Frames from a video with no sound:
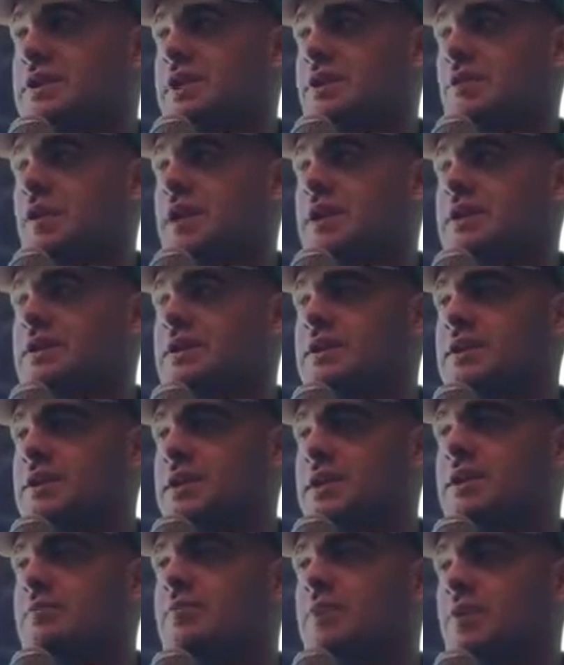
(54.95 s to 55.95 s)
they wanted to
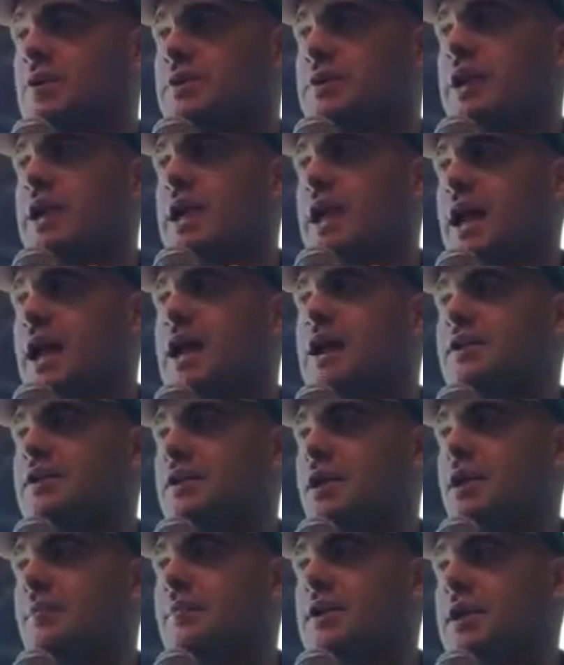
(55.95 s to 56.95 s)
keep what they had
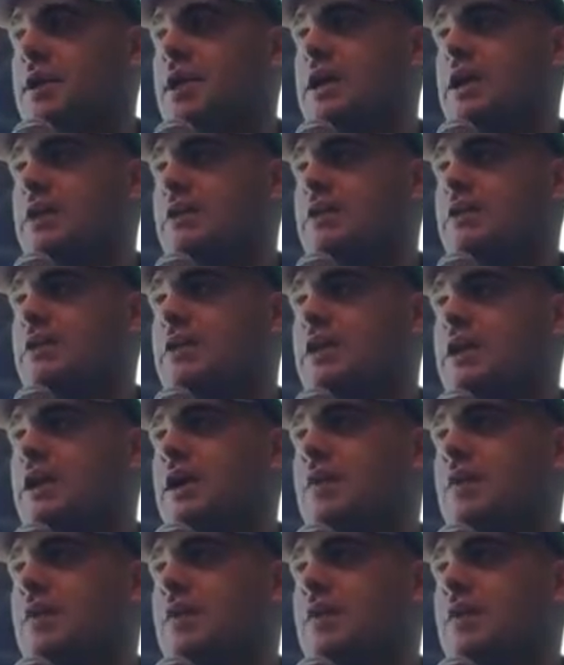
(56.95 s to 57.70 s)
coming in,